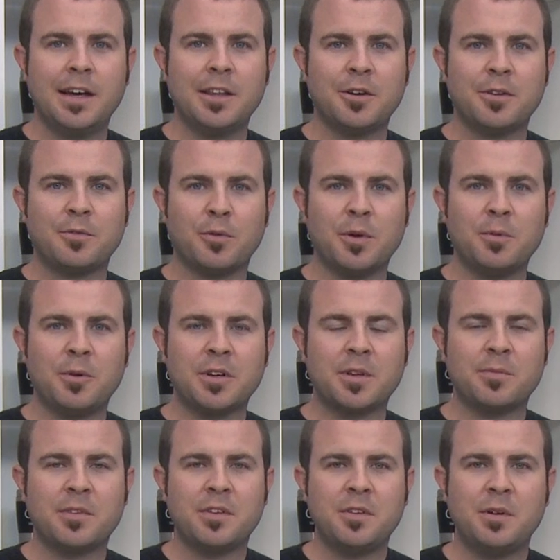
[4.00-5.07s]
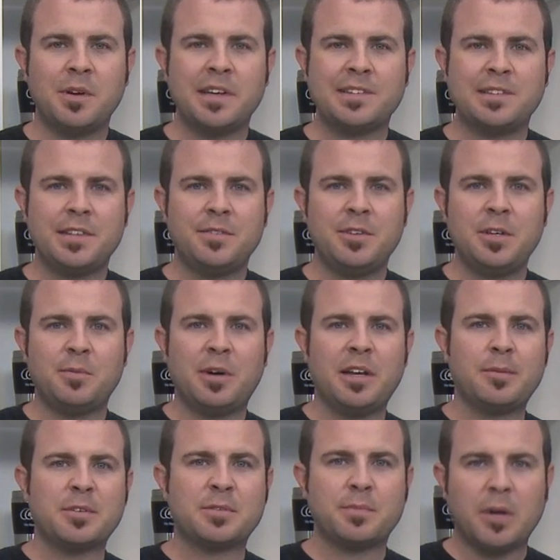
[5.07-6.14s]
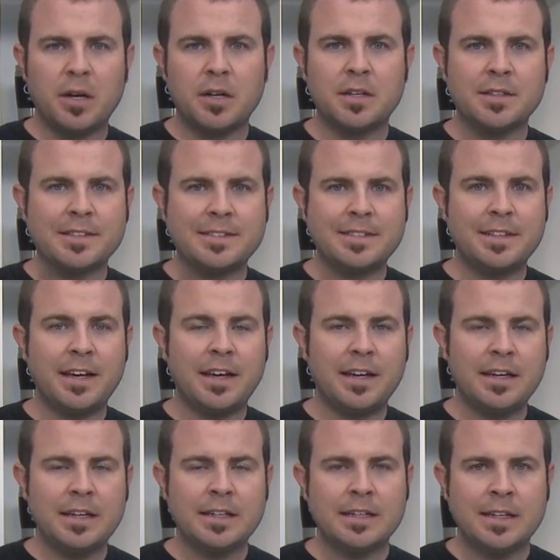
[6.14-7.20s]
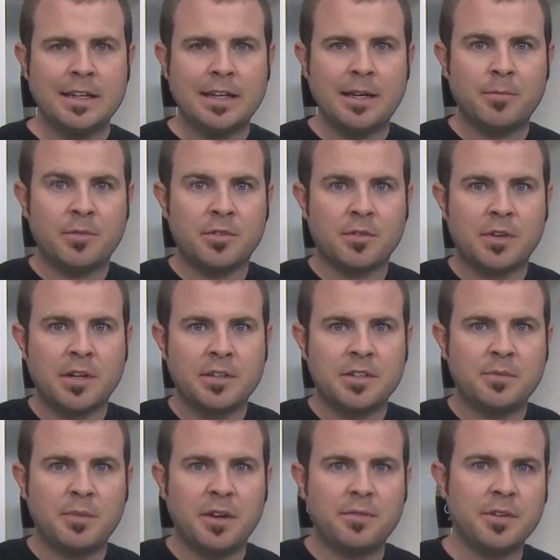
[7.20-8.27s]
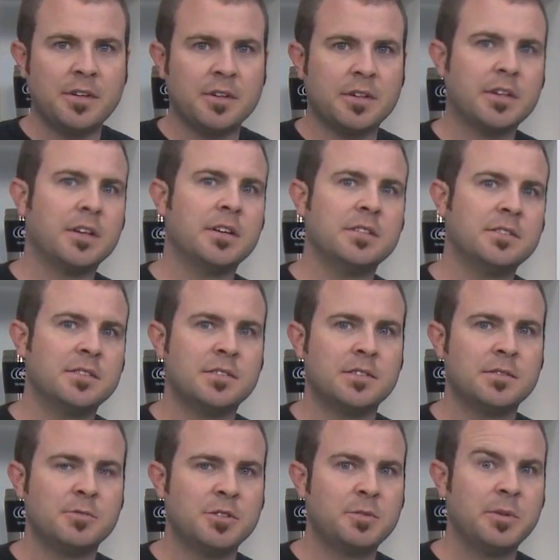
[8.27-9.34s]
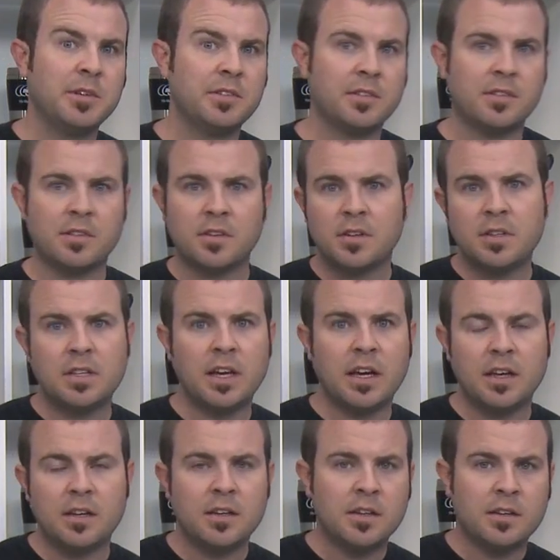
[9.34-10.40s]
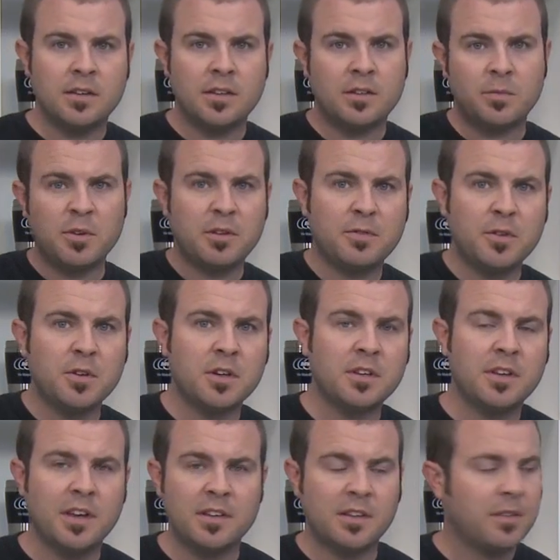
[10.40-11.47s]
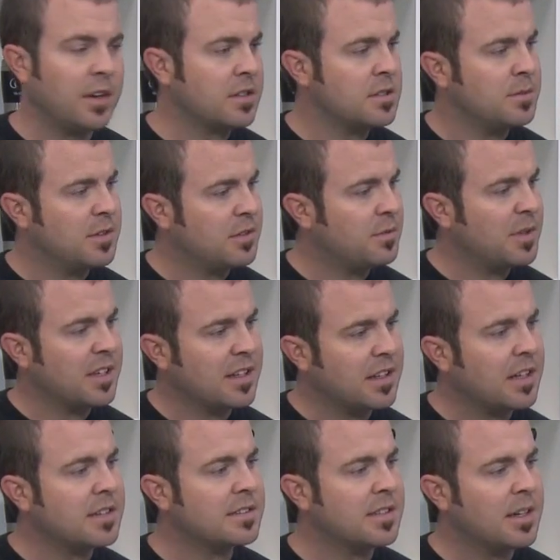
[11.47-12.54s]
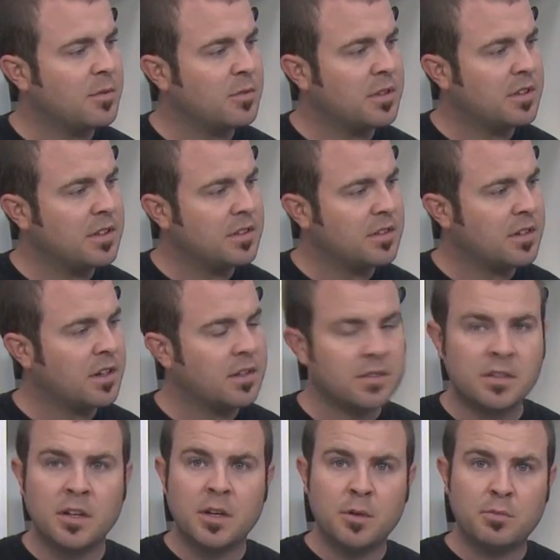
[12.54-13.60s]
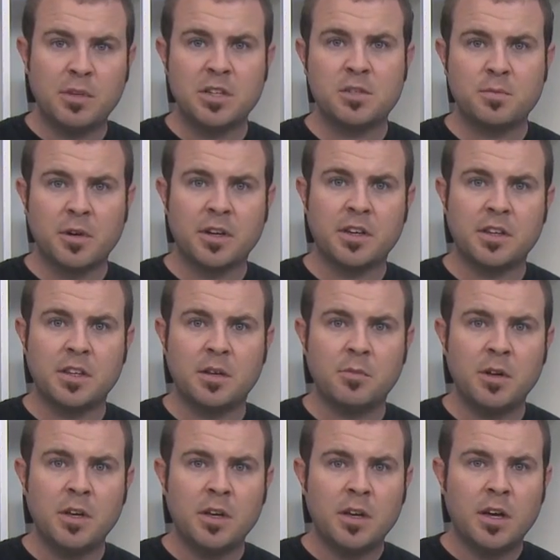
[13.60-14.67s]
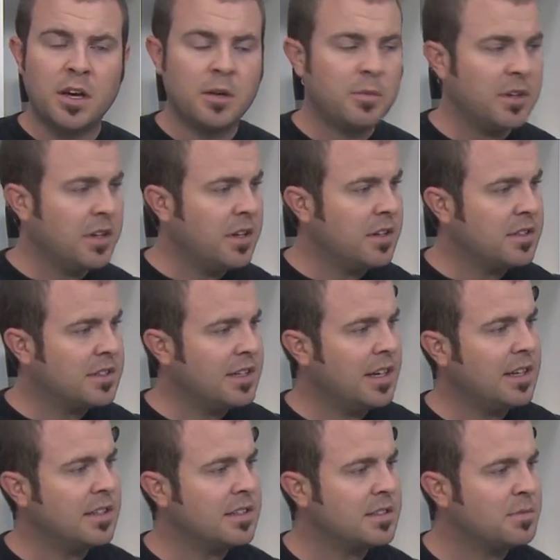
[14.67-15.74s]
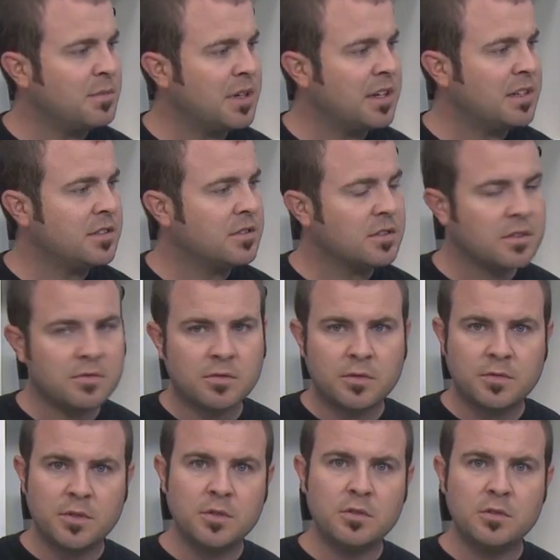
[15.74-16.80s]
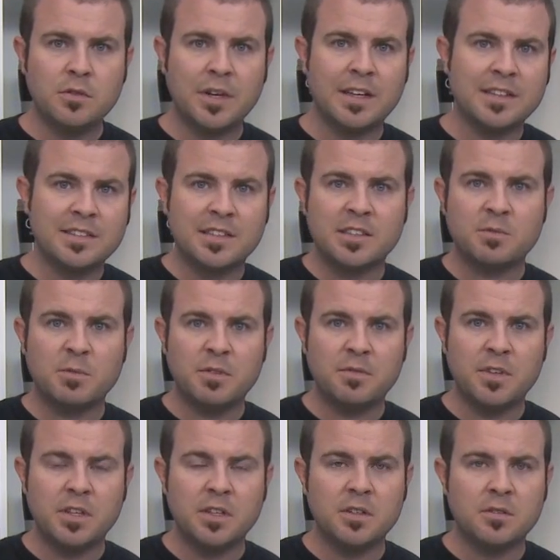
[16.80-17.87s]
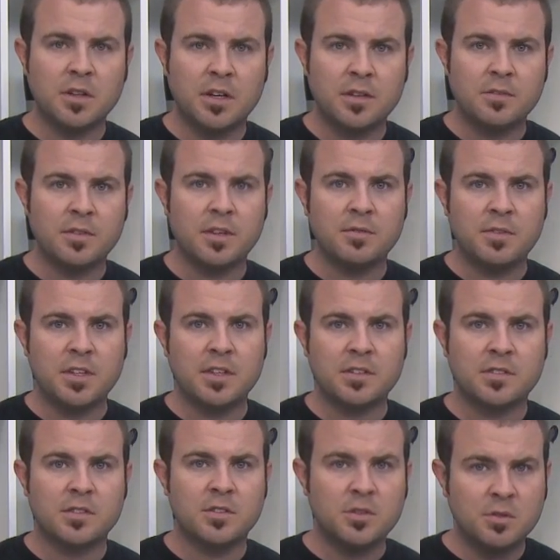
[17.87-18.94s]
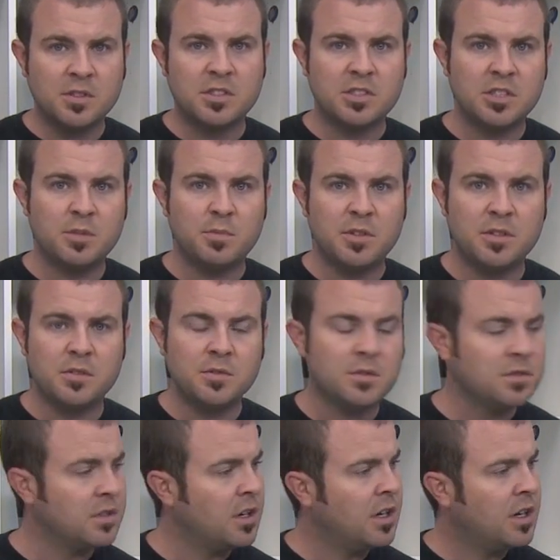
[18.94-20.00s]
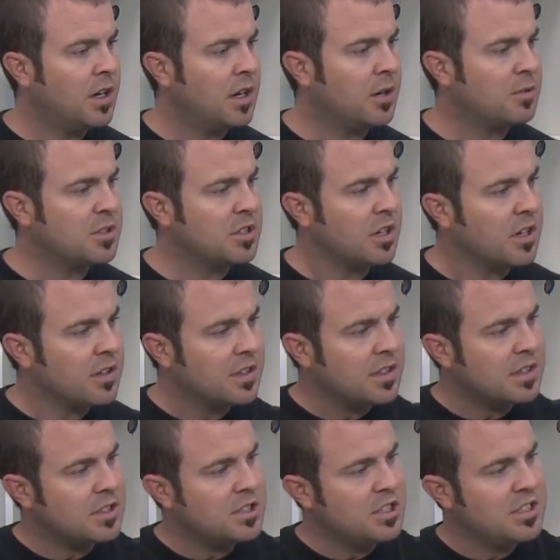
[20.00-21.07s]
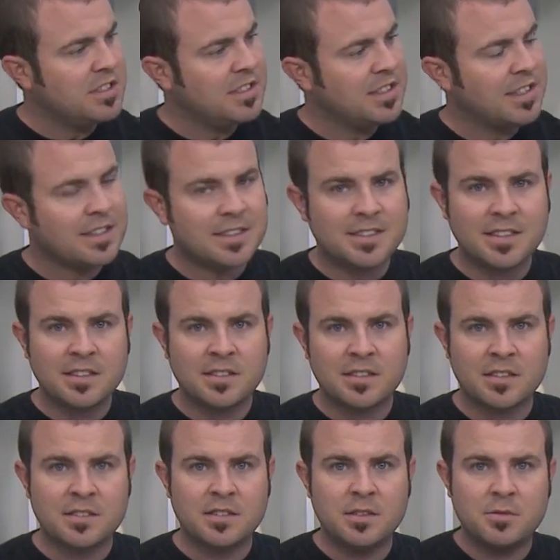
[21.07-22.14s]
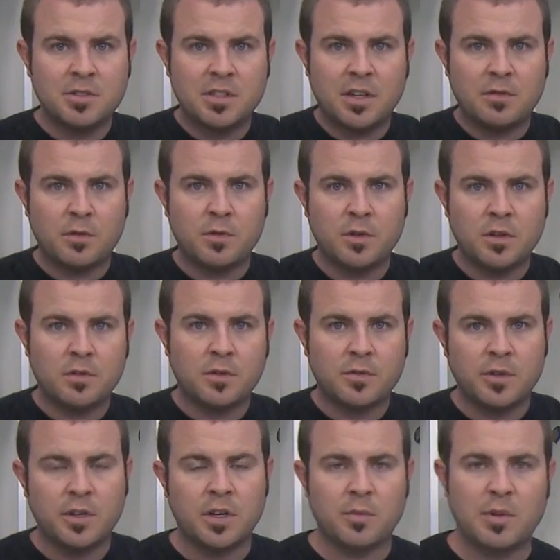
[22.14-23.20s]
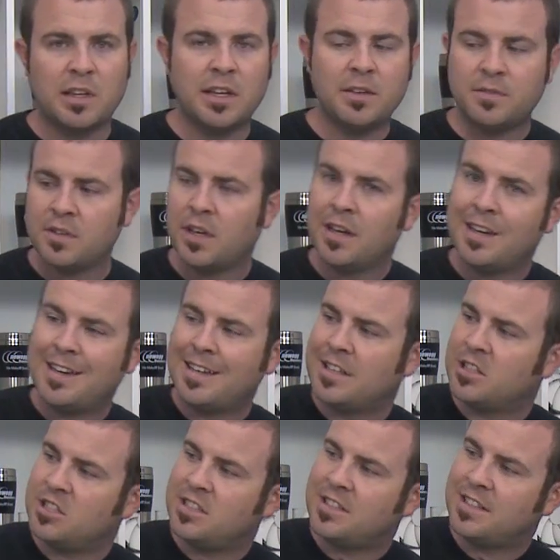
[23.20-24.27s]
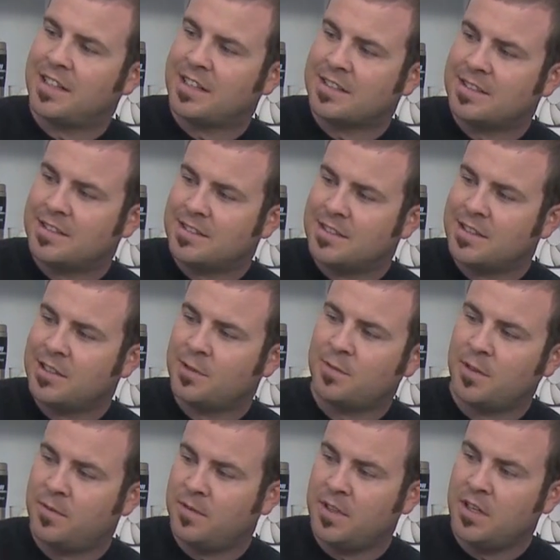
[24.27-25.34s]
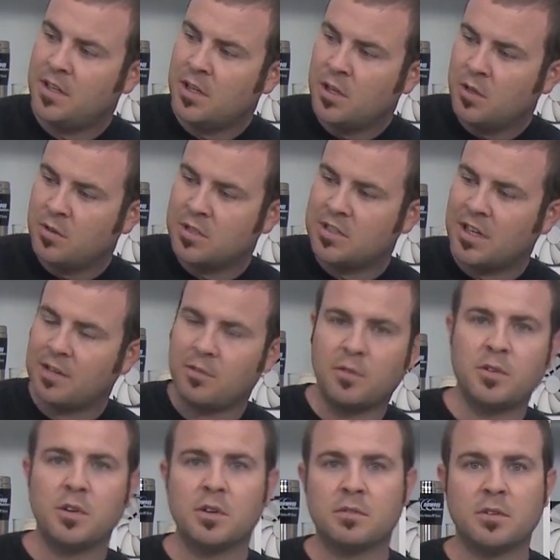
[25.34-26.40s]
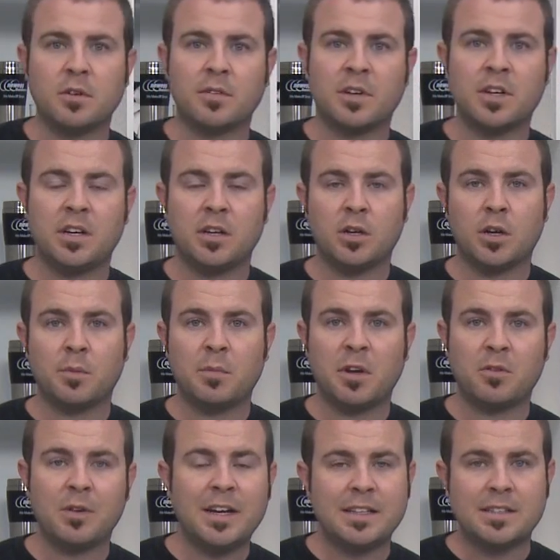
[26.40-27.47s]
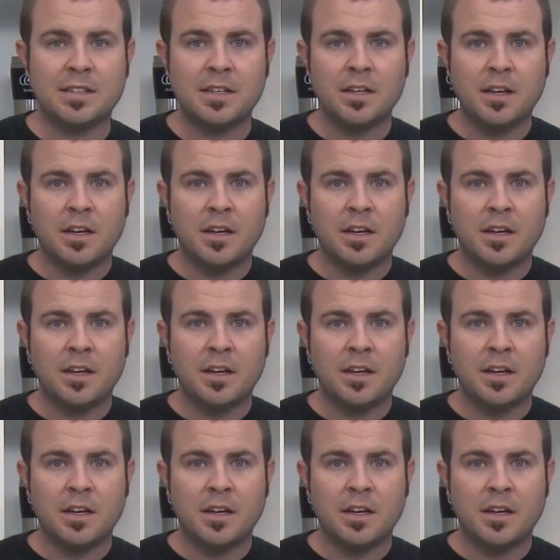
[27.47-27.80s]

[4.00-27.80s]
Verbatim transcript: Hello everyone, welcome to Newegg T V. My name is Paul, and today I'm surrounded by video cards, which means it's a good day. It's been a few good days. I've actually been spending a lot of time with these cards, benchmarking them, uh, but here today is my sort of review and assessment video of NVIDIA's newest G P Us, uh, which are the G T X six sixty, which I have a few of over here on my left, and the G T X six fifty, which I have a few of over here on my right.